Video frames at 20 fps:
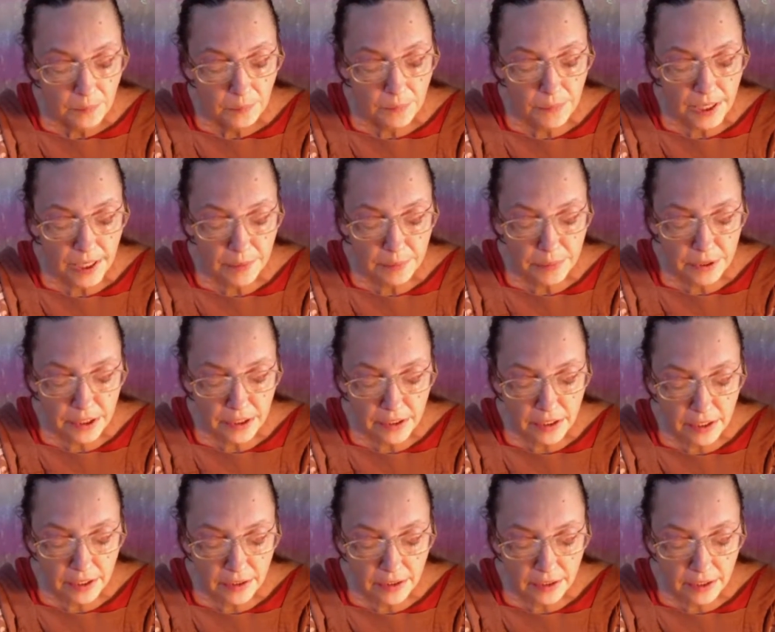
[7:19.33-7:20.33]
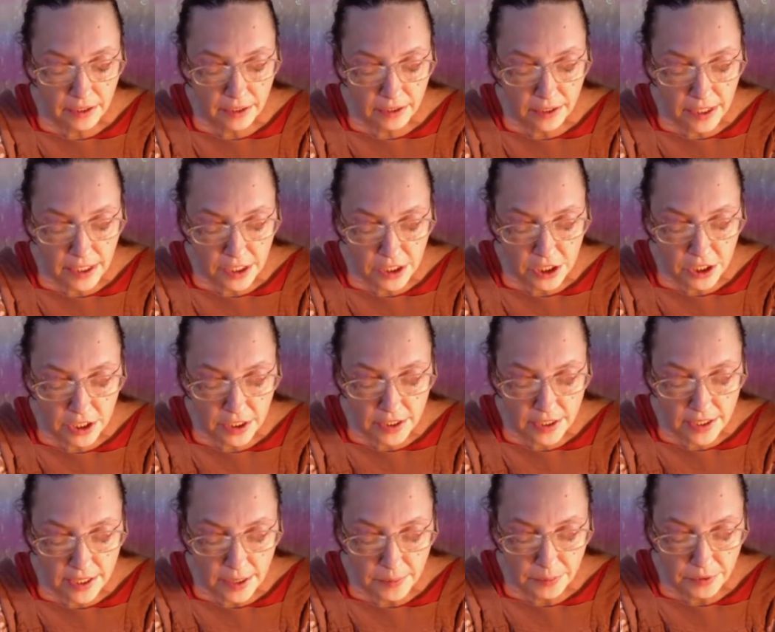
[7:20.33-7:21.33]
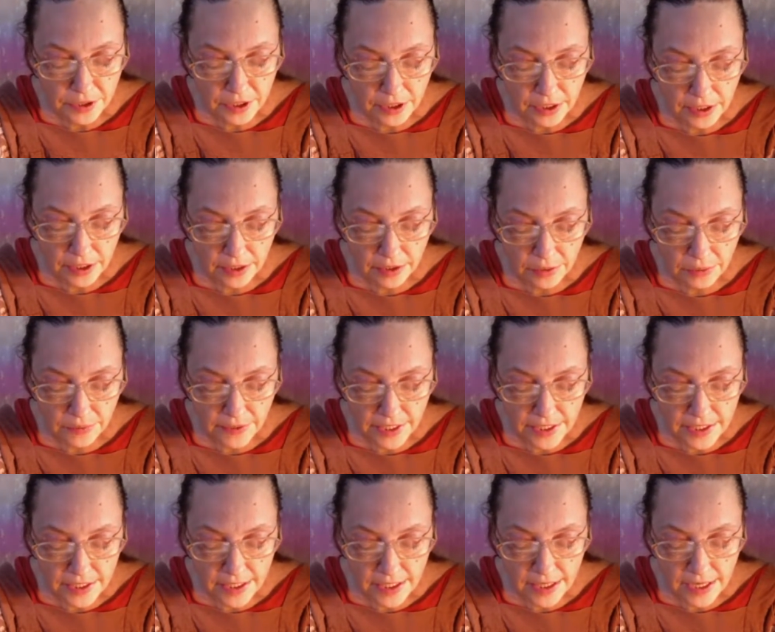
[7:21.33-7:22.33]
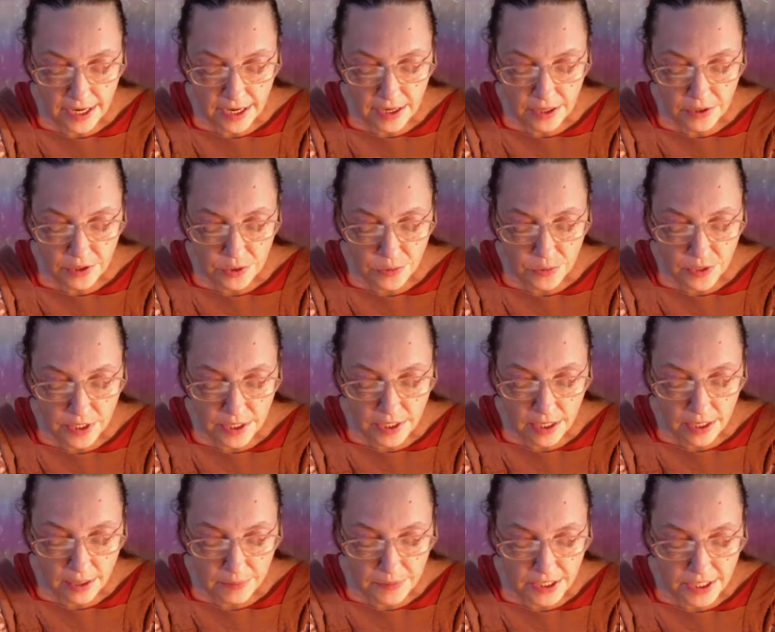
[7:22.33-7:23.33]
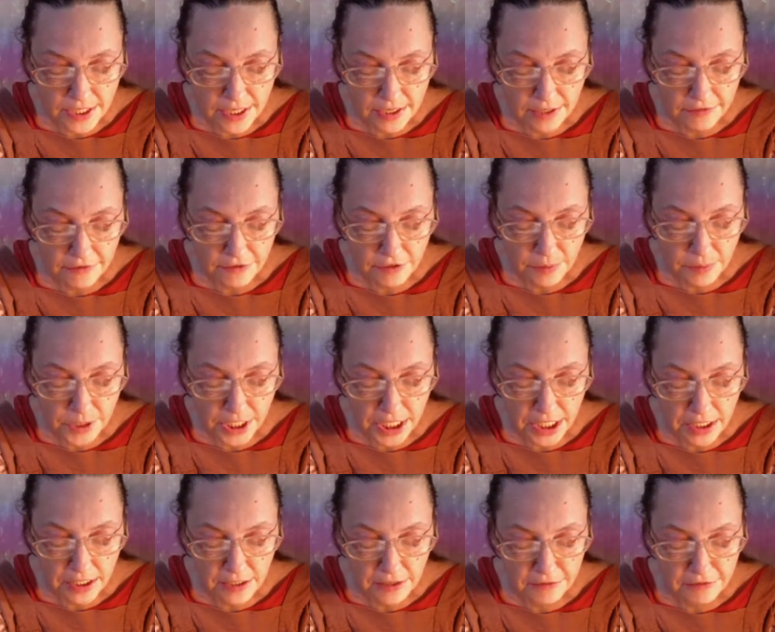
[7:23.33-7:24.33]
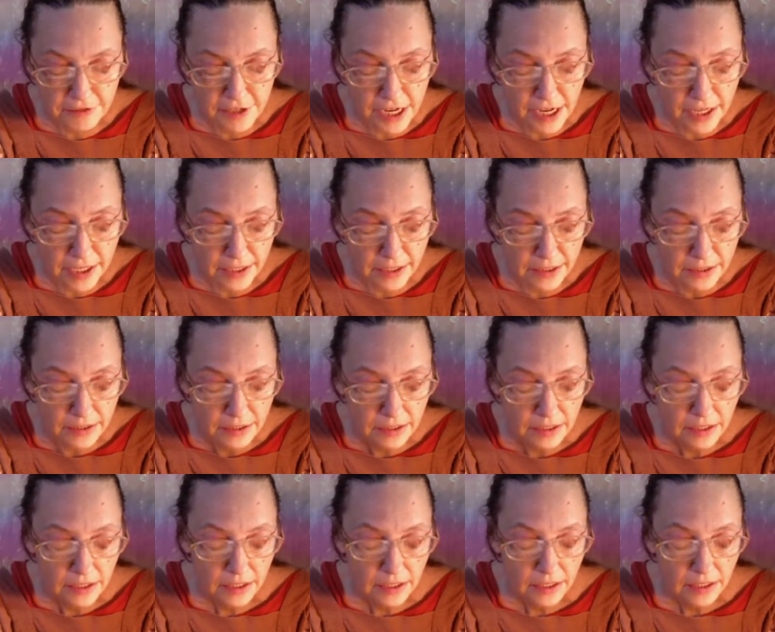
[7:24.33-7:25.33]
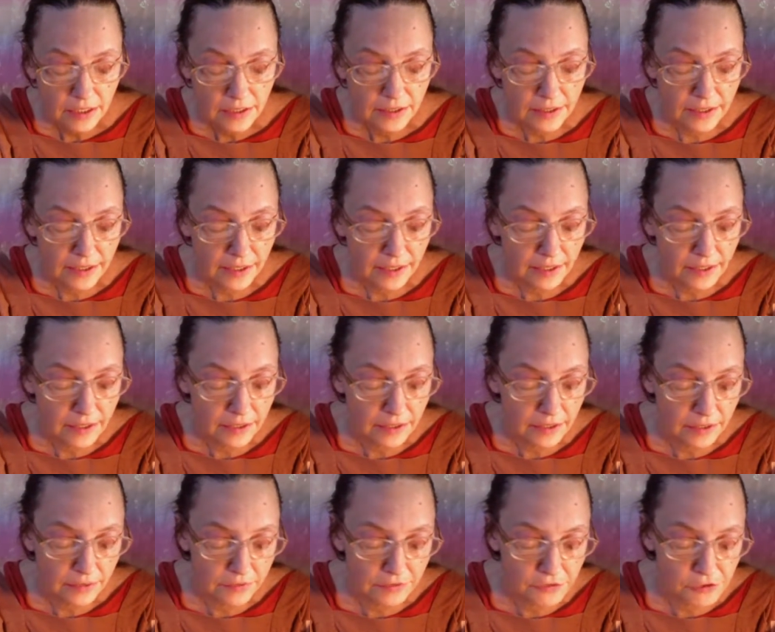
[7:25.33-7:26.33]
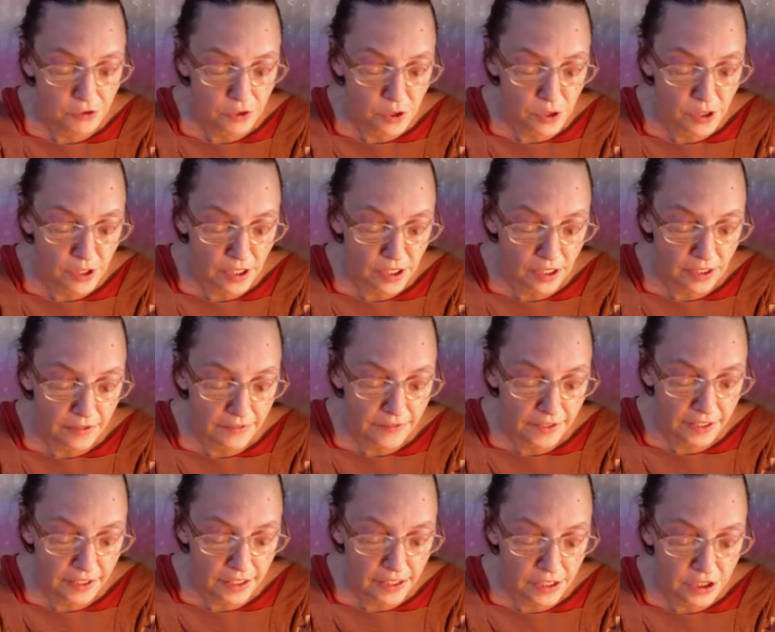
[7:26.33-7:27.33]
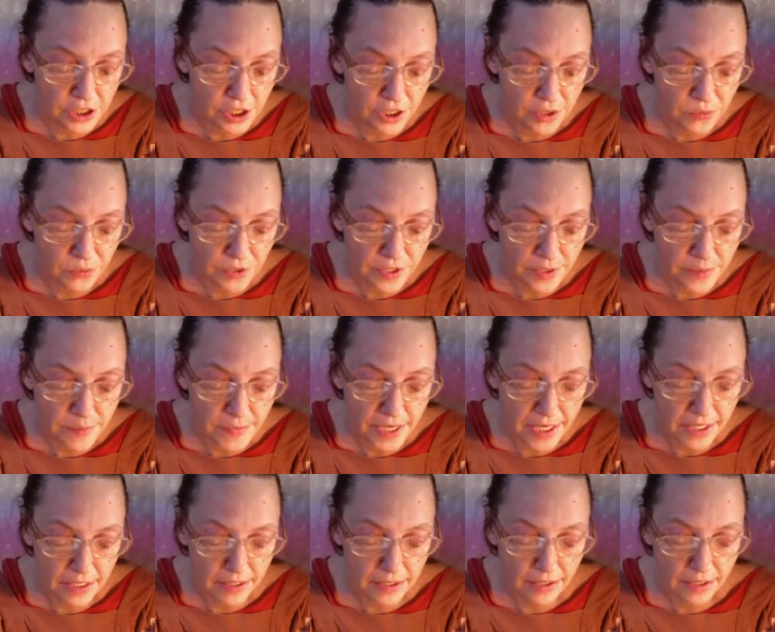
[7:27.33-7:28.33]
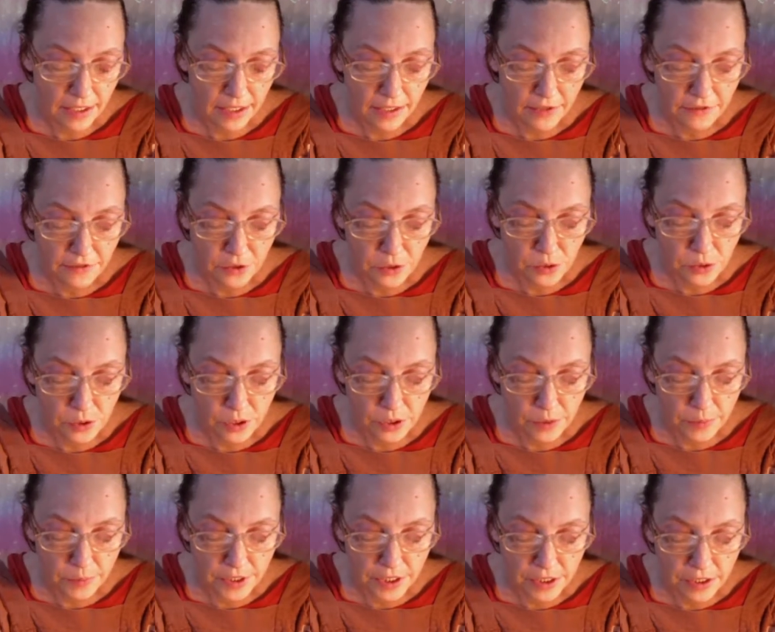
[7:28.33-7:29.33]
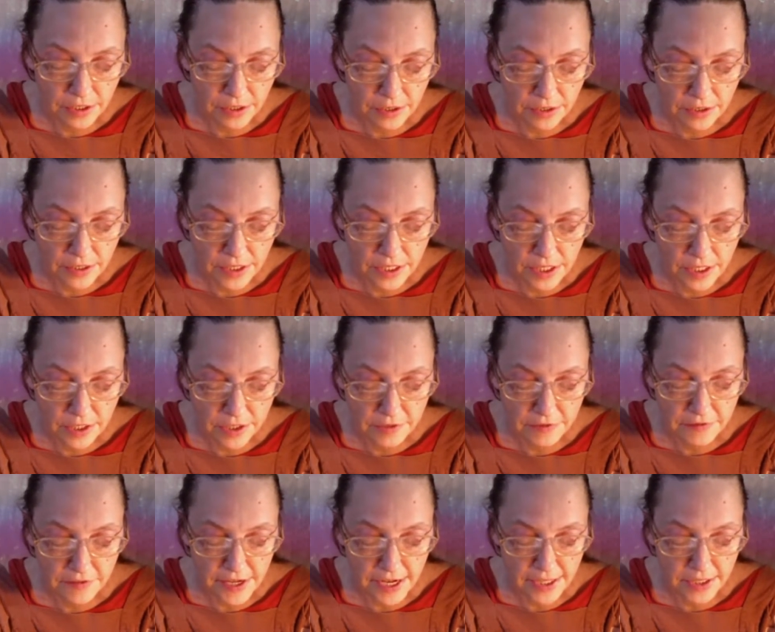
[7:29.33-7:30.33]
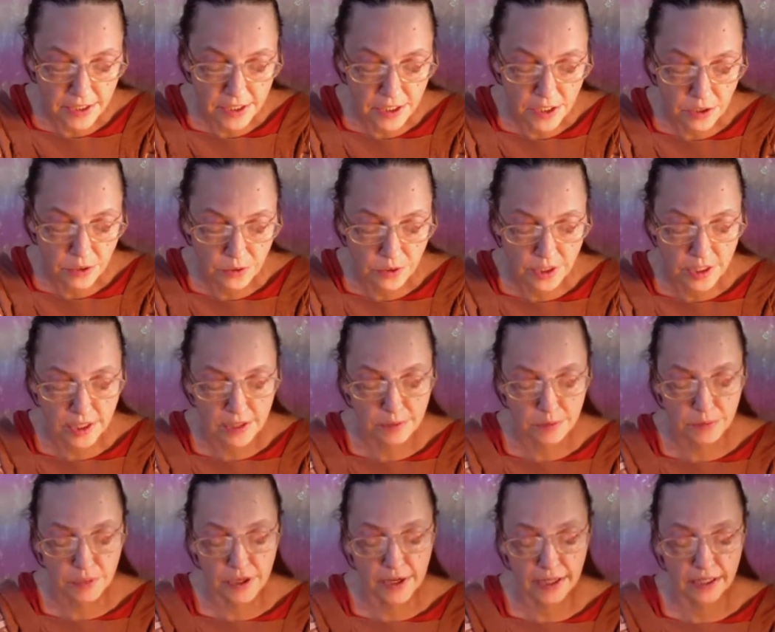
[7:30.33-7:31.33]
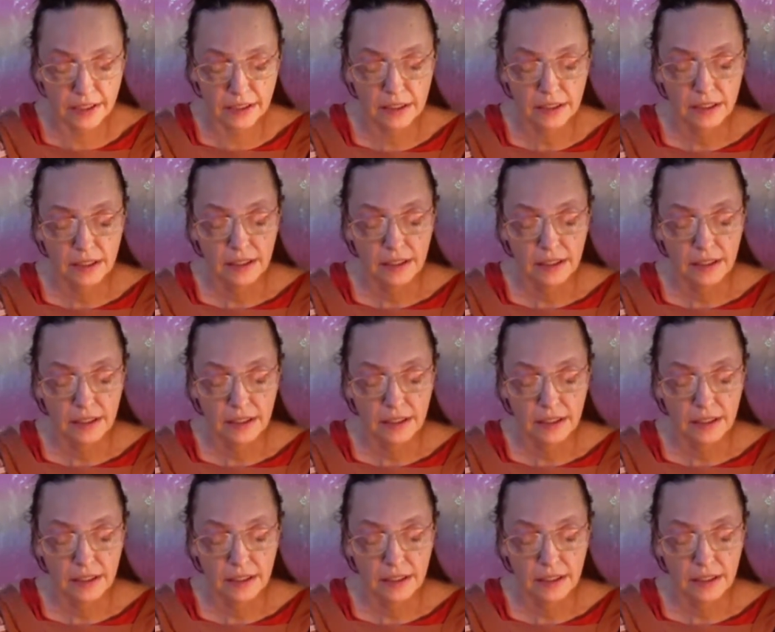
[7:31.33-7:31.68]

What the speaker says: By building the kitchen separately, the rest of the house was kept safe from heat and fire. The floor of the kitchen was made of cooler materials such as flat stones and brick.